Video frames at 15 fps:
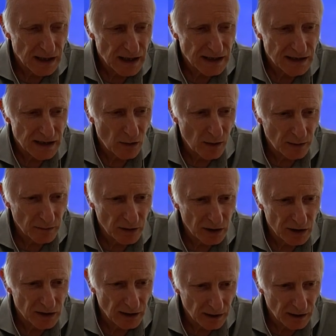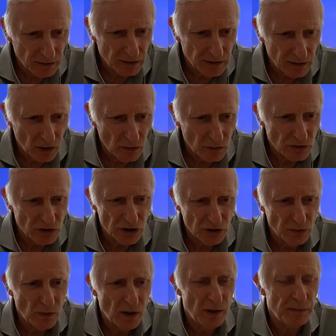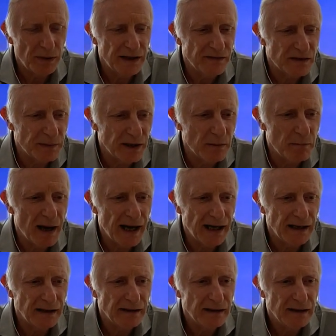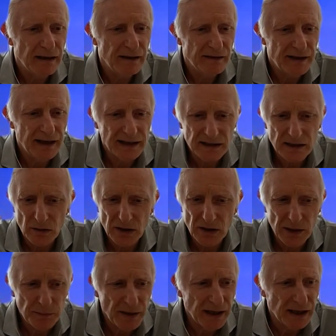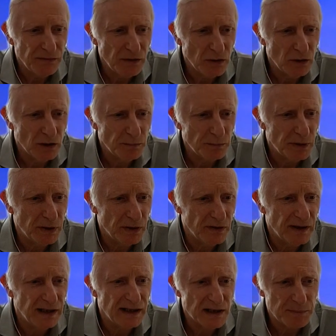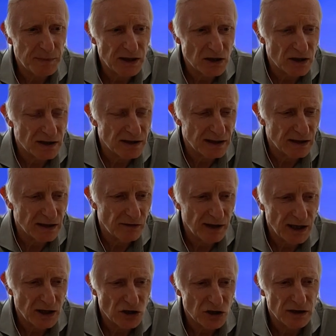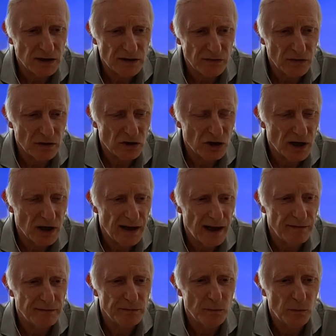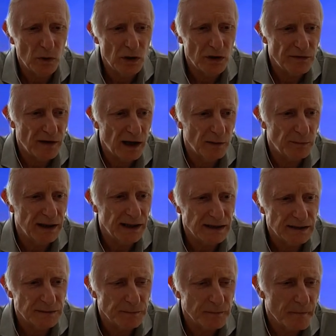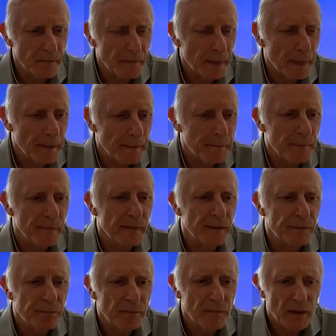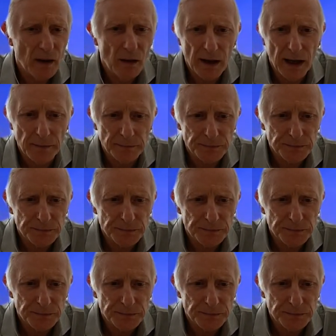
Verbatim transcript: So I'm going to I'm going to go to what I believe to be the main thing. So DP, if you could put the speech considerations, if you could share that word file, please. Okay. Sure, sure. Okay.